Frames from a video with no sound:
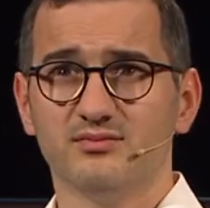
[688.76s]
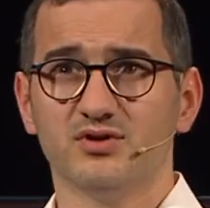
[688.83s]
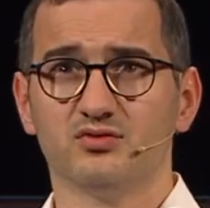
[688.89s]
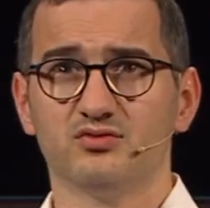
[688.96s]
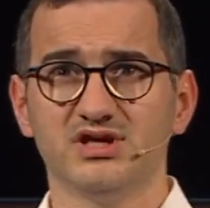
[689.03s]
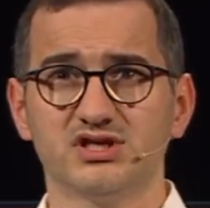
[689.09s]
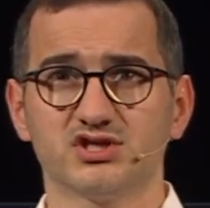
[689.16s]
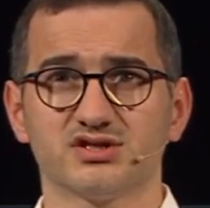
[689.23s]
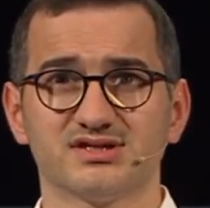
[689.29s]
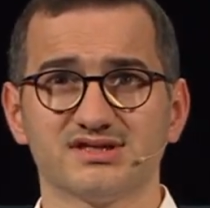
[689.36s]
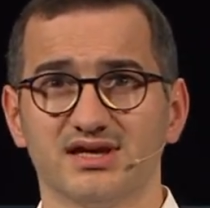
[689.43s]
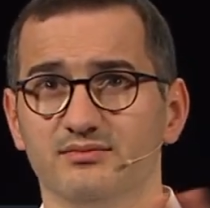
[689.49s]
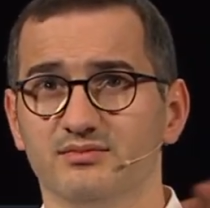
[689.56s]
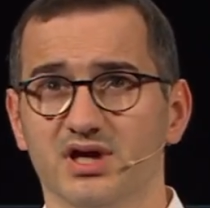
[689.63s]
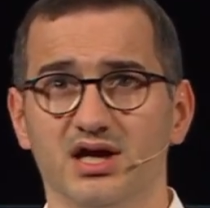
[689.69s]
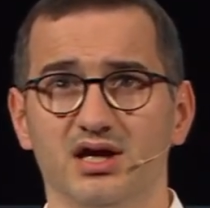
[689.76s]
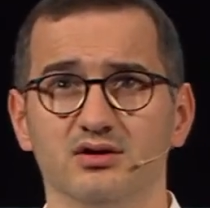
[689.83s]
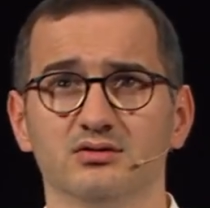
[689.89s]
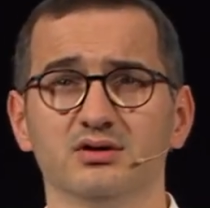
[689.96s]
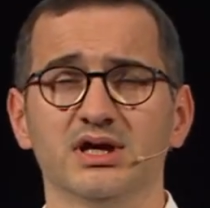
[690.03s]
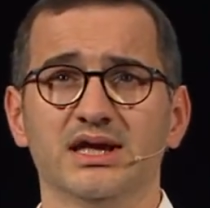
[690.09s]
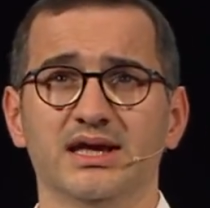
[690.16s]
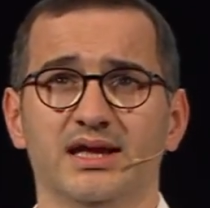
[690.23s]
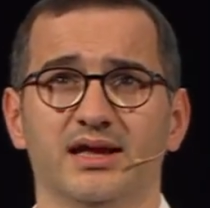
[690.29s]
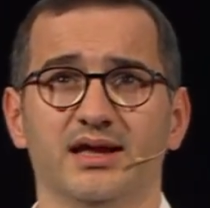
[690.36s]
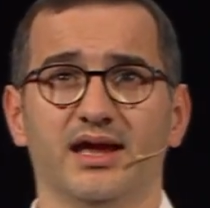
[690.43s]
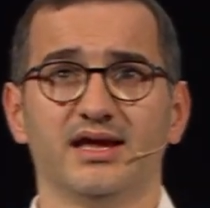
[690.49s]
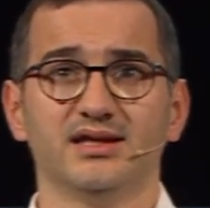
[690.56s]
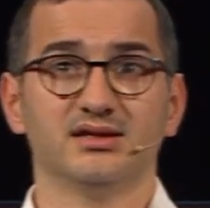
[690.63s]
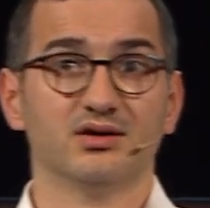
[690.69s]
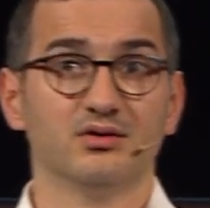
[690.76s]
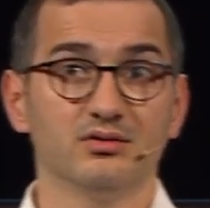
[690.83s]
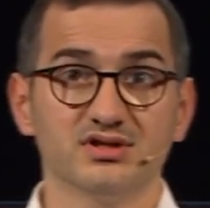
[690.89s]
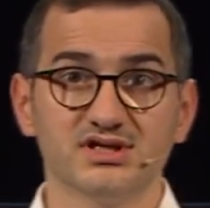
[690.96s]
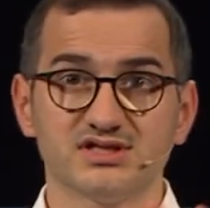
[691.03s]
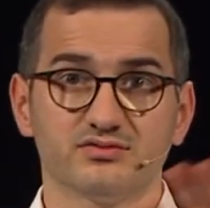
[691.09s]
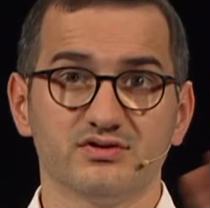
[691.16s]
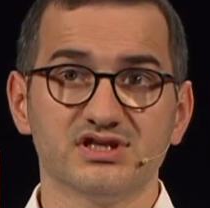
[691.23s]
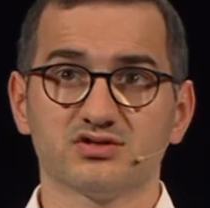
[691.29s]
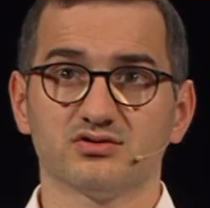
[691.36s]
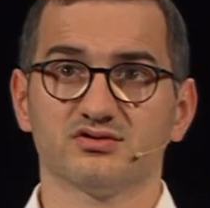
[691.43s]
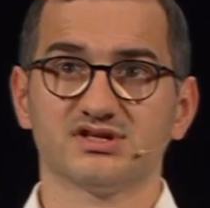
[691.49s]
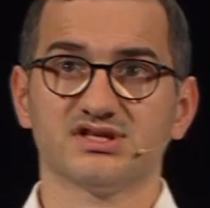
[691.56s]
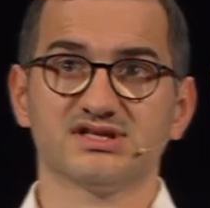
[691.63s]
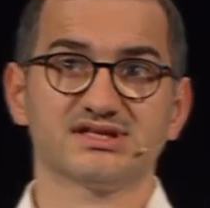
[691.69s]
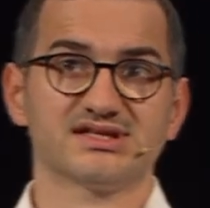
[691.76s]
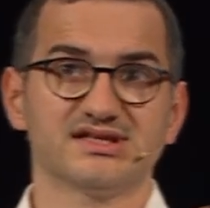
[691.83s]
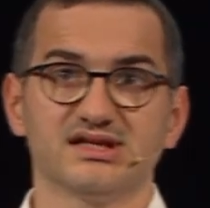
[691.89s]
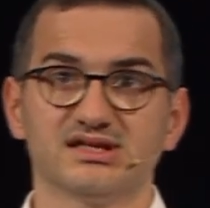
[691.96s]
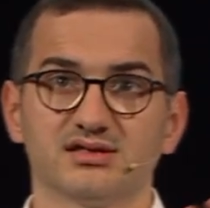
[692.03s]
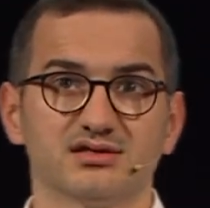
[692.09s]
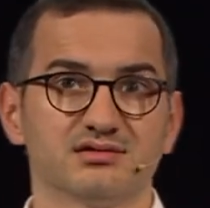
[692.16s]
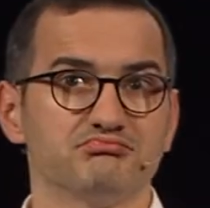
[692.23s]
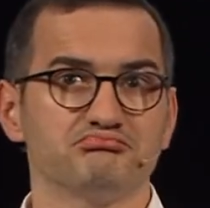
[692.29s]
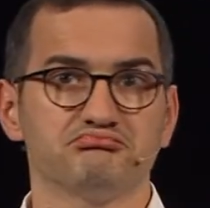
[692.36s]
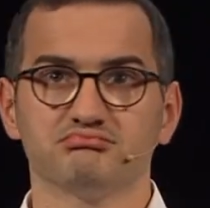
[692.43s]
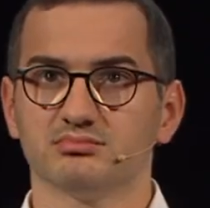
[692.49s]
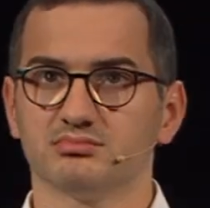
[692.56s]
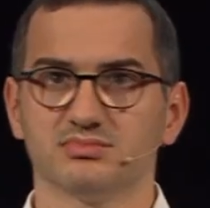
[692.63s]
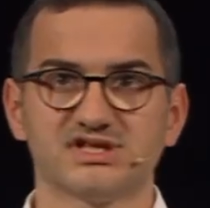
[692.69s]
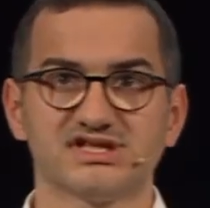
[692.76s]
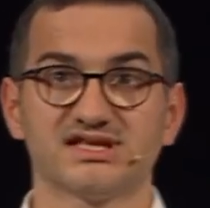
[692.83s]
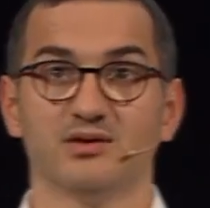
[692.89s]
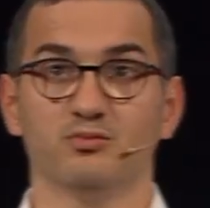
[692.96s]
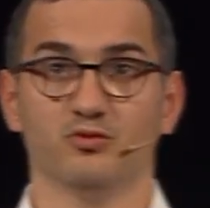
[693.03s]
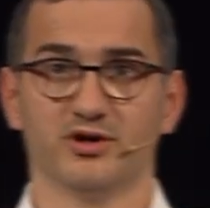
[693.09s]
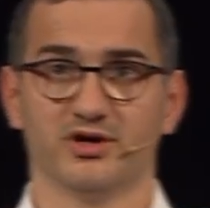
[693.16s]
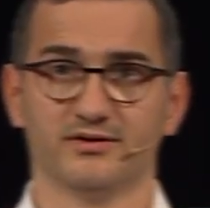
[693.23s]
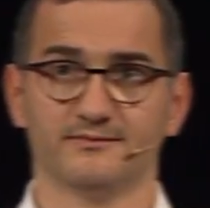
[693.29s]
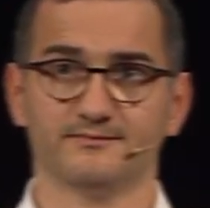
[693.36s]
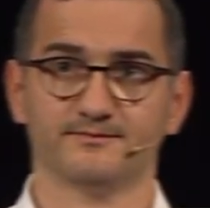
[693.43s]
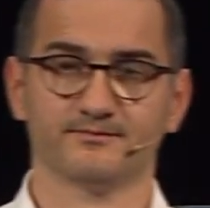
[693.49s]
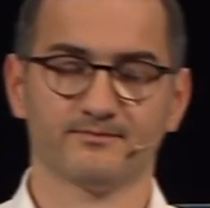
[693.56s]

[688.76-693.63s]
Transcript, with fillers: can be reached somehow and all these resources sit somewhere.